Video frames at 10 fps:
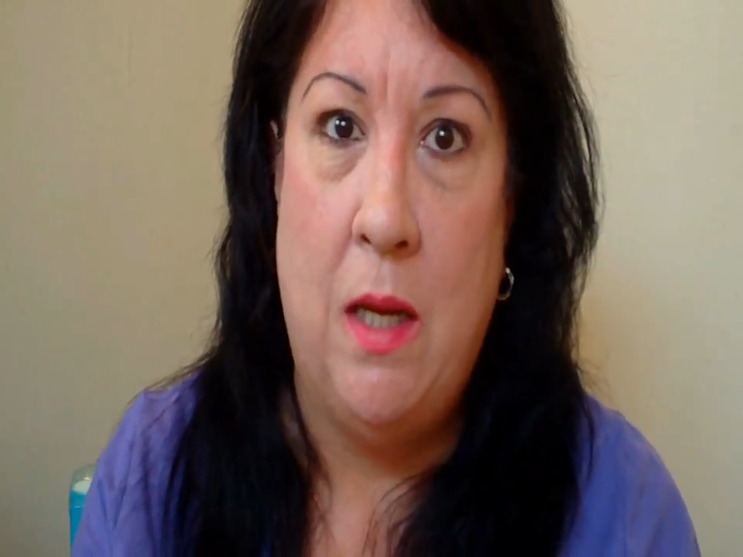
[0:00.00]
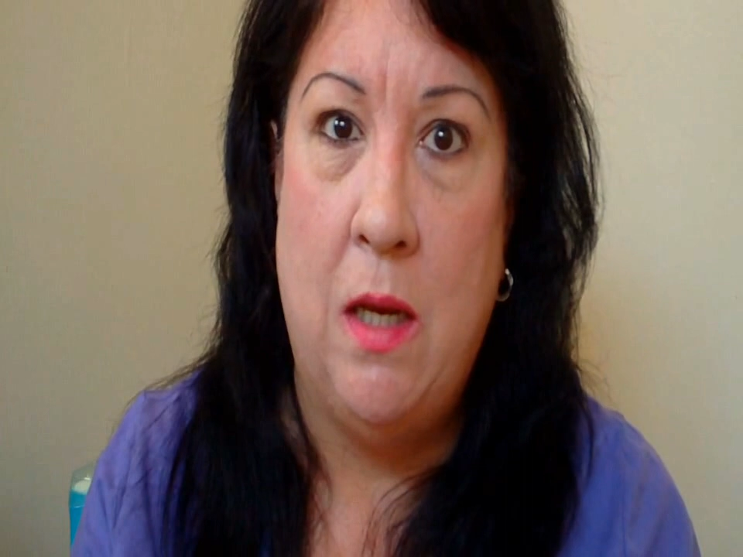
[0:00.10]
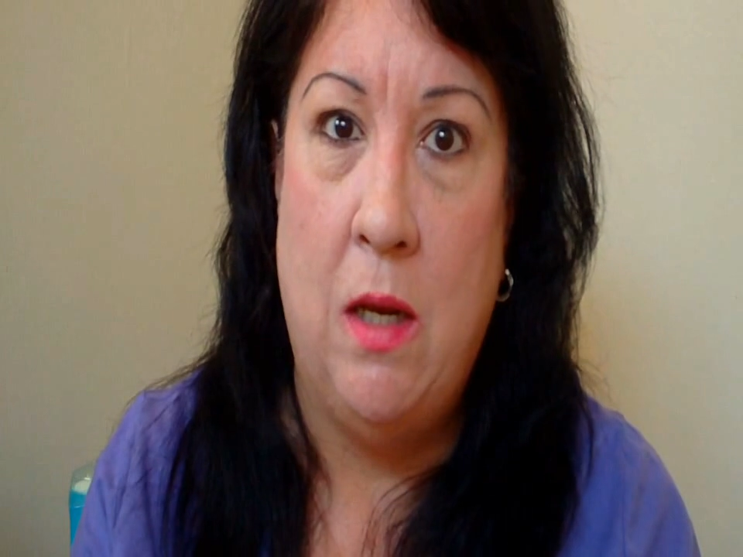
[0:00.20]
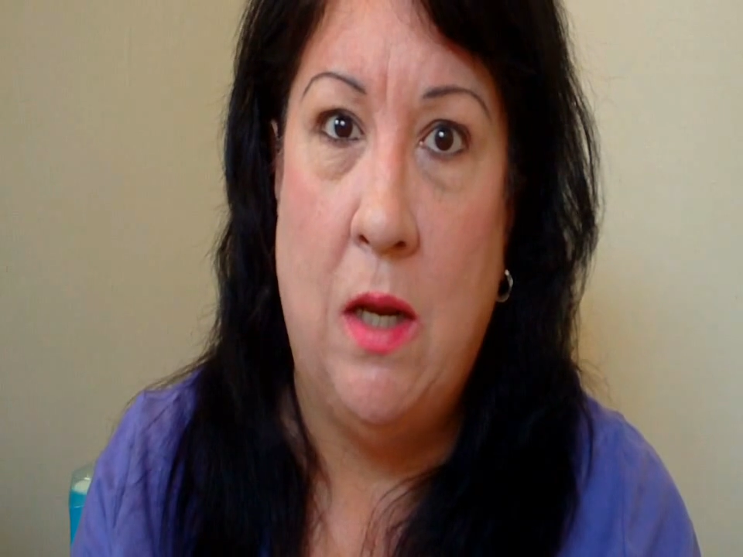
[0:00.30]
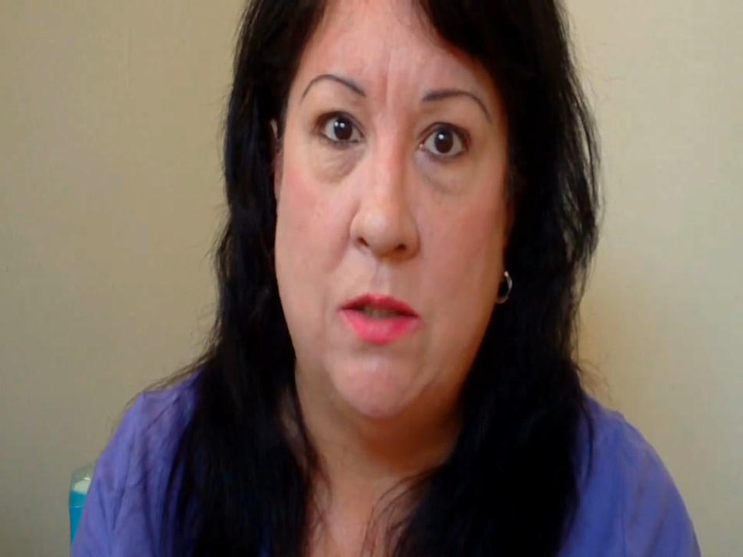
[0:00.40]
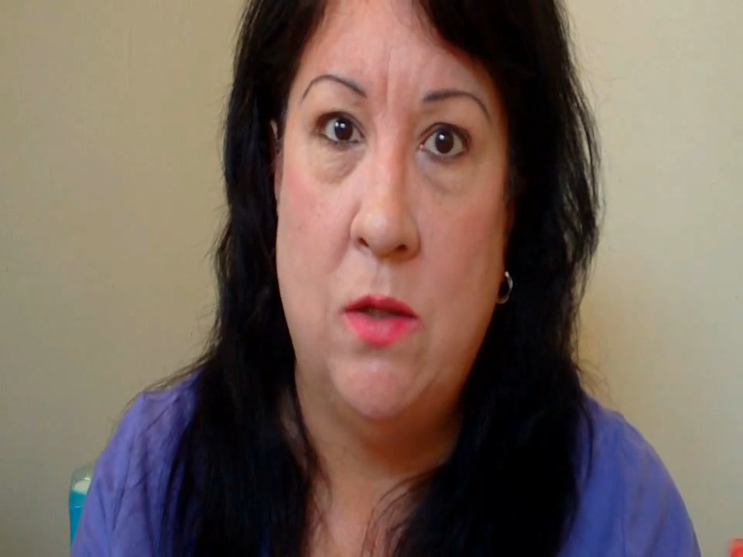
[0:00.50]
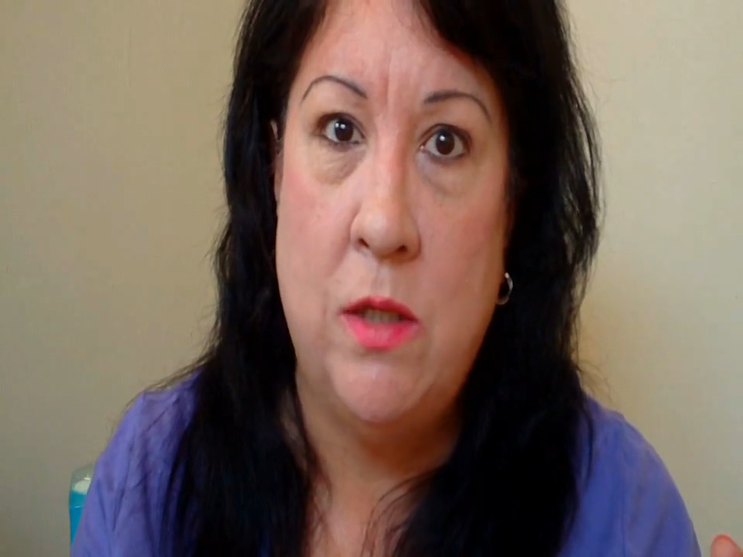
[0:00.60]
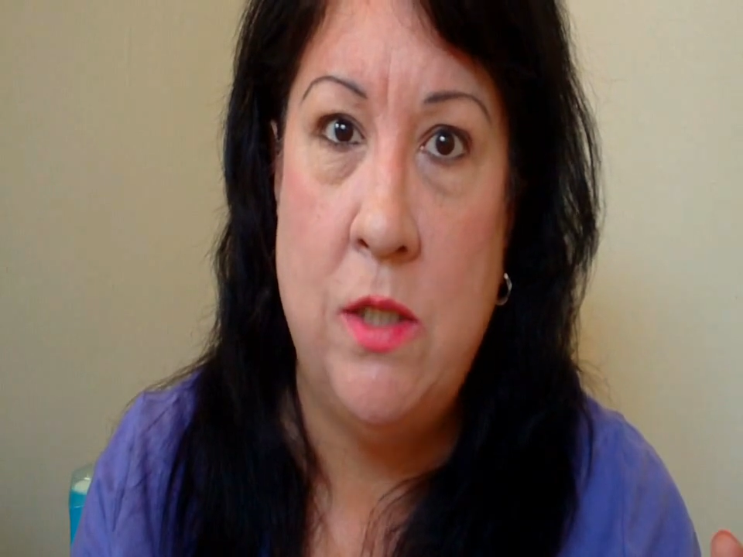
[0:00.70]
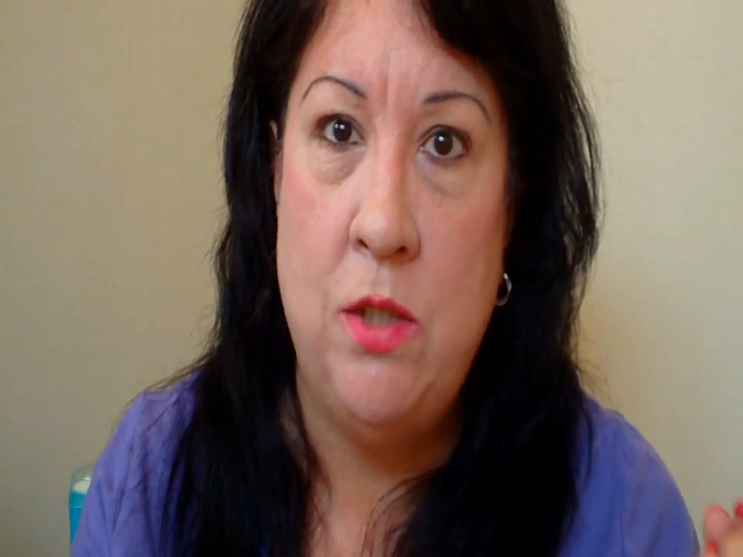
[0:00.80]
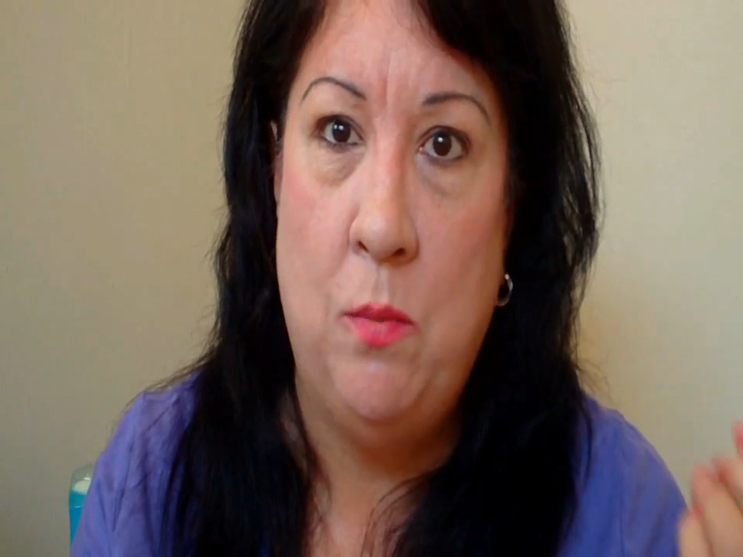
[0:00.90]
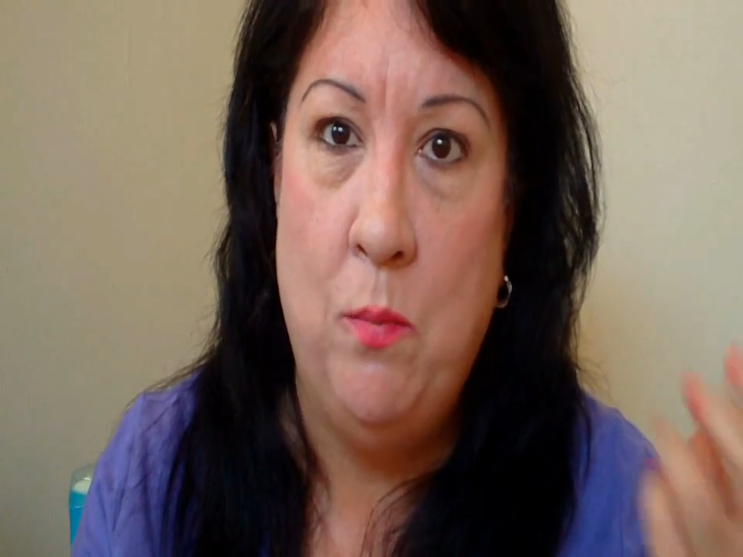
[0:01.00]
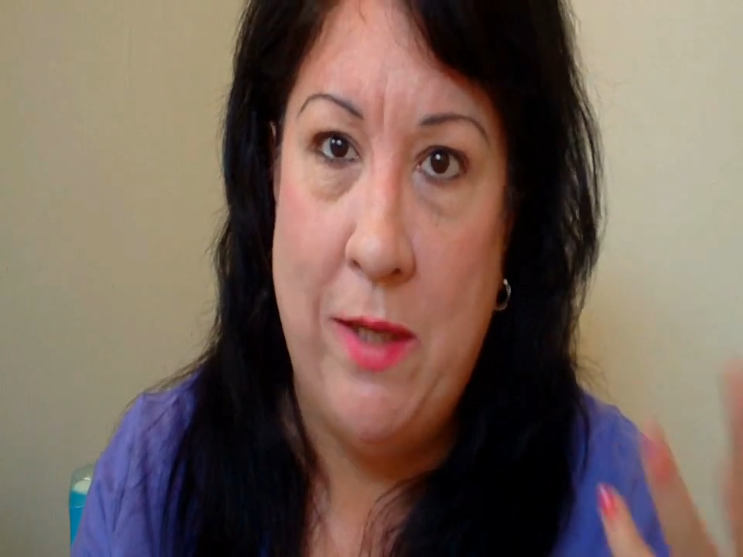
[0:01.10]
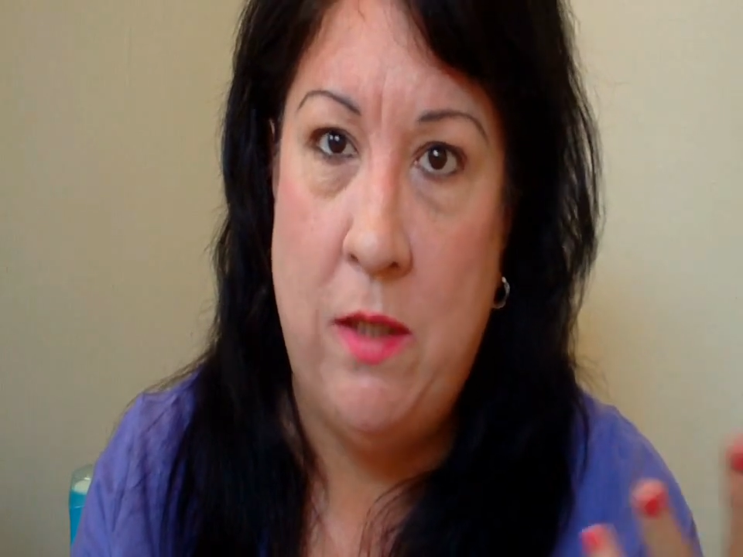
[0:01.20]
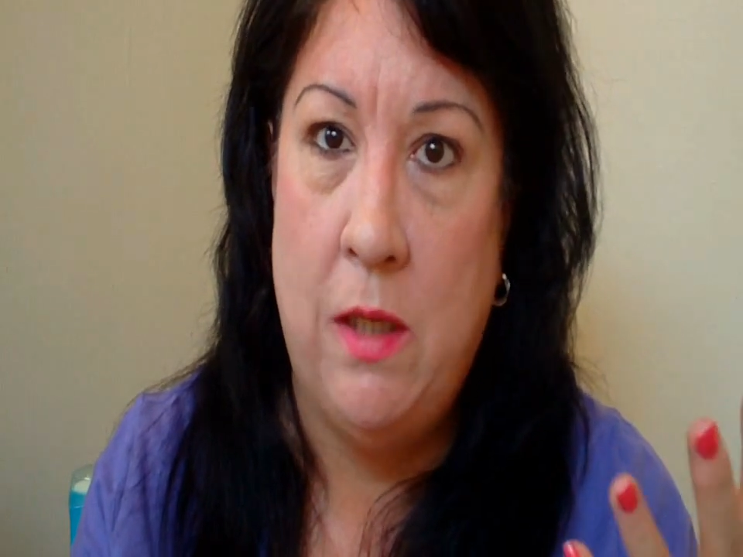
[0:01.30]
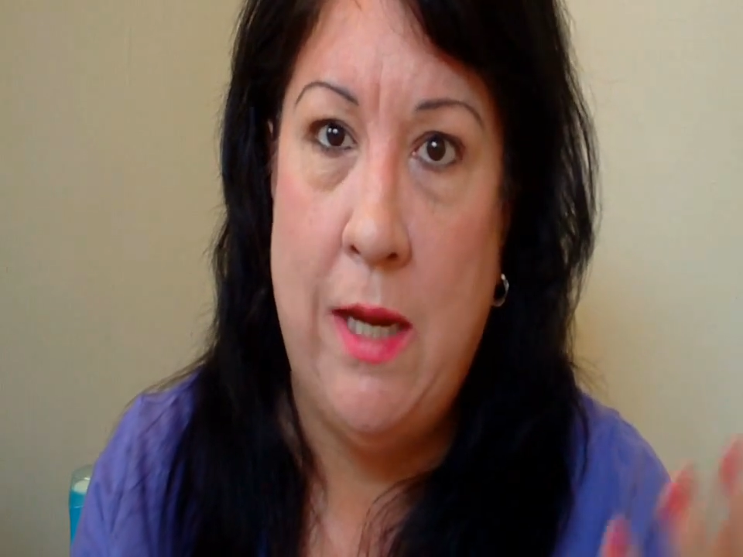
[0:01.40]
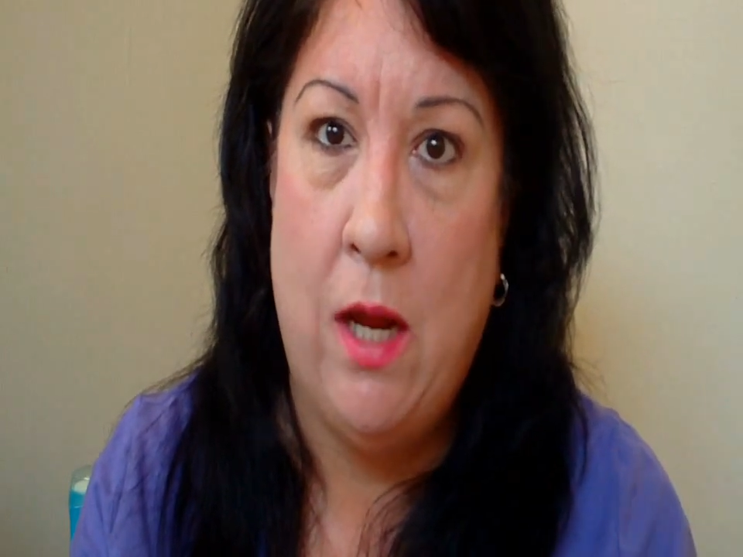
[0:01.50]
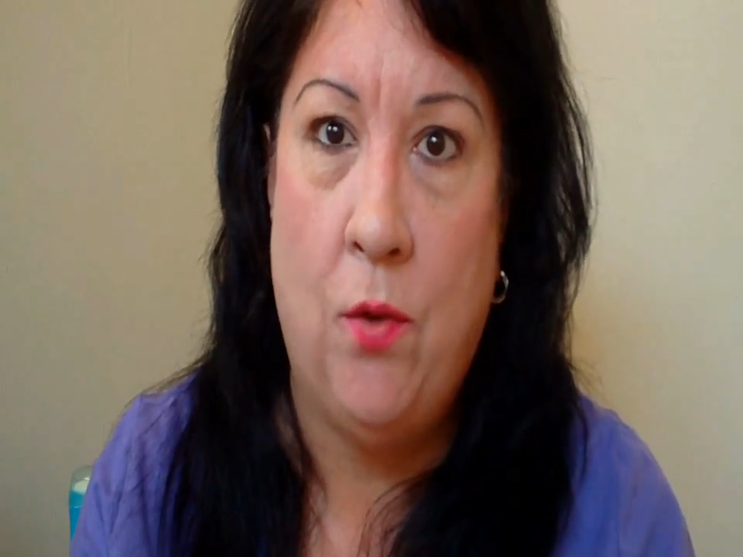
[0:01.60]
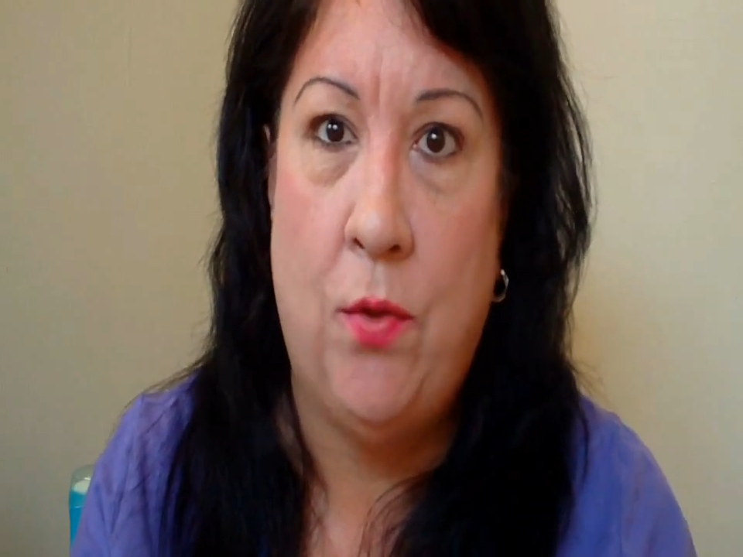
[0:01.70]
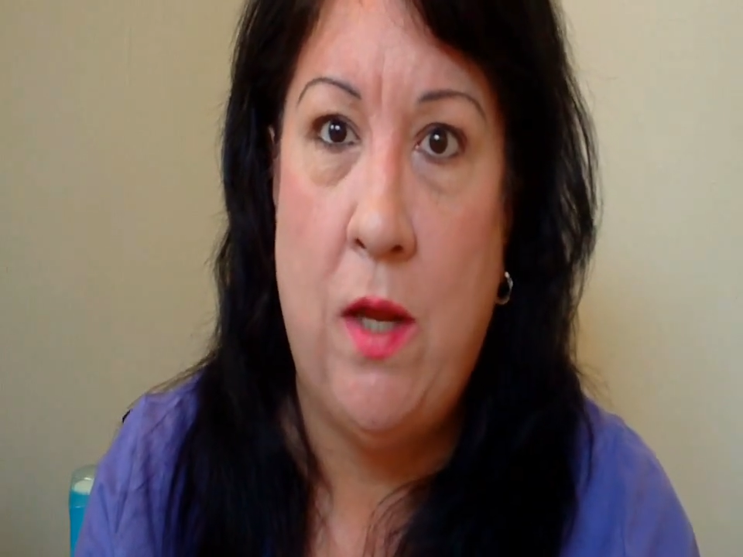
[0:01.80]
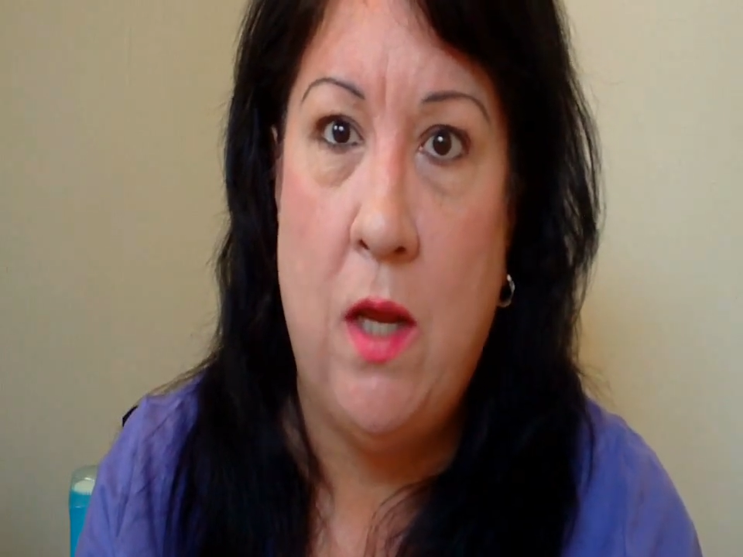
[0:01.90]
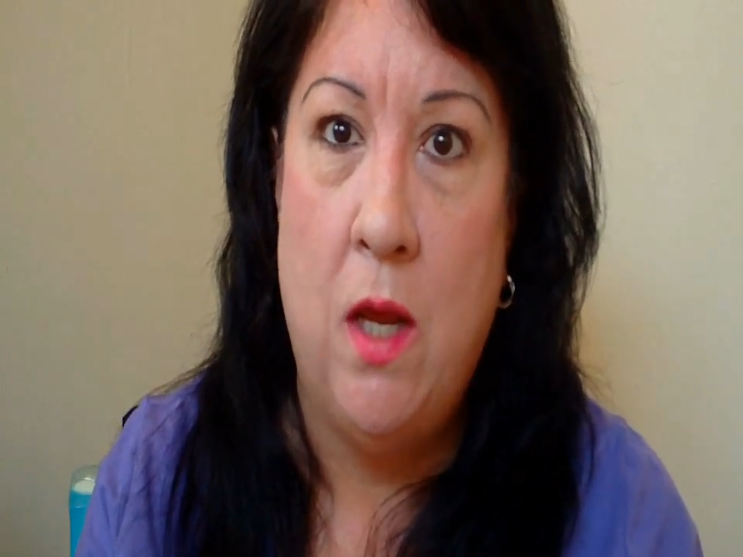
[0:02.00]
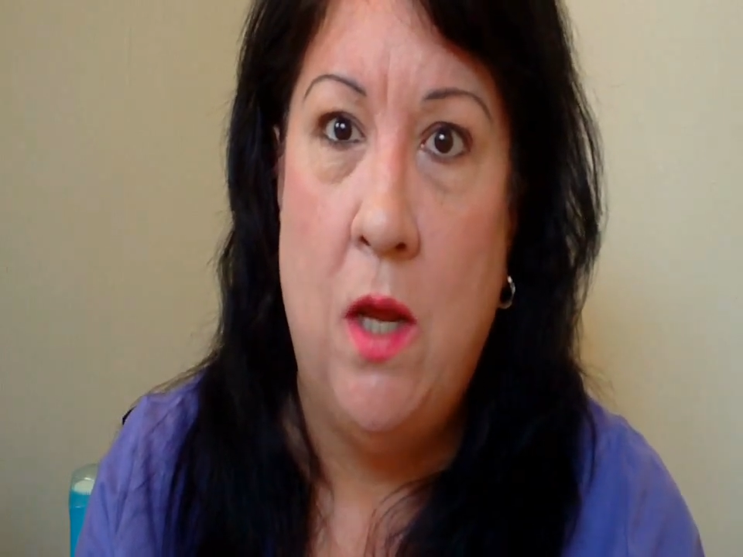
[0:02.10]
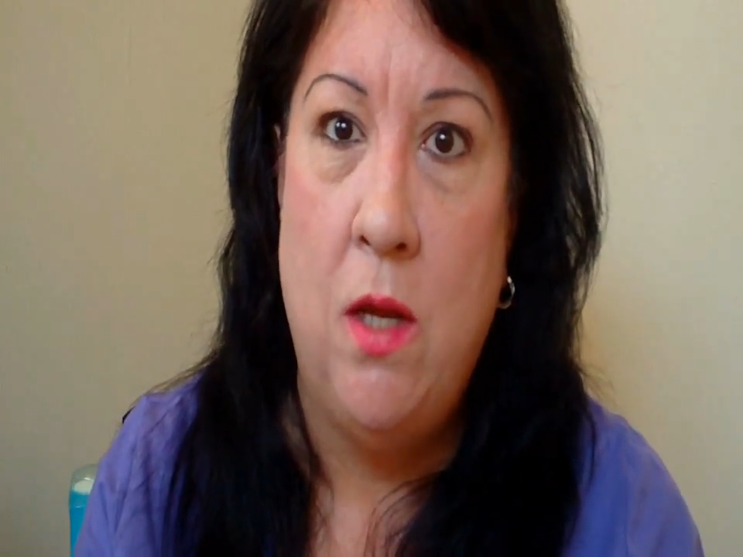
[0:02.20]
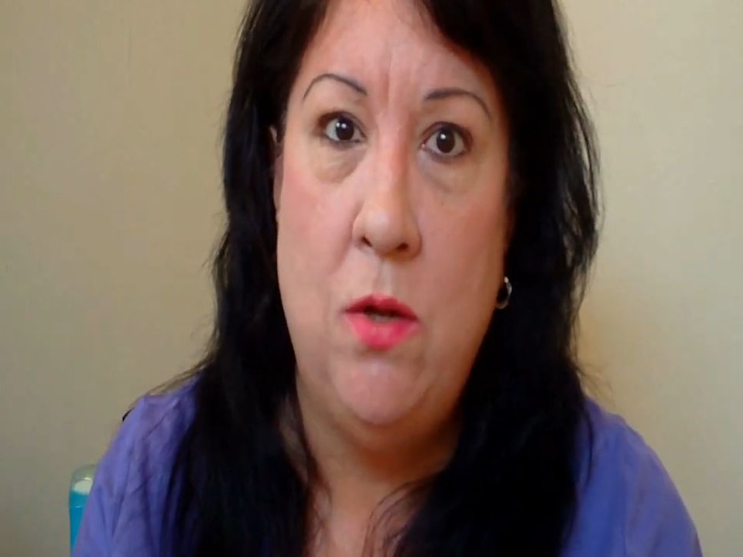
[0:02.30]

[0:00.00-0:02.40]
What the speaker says: And as long as you're mentally healthy,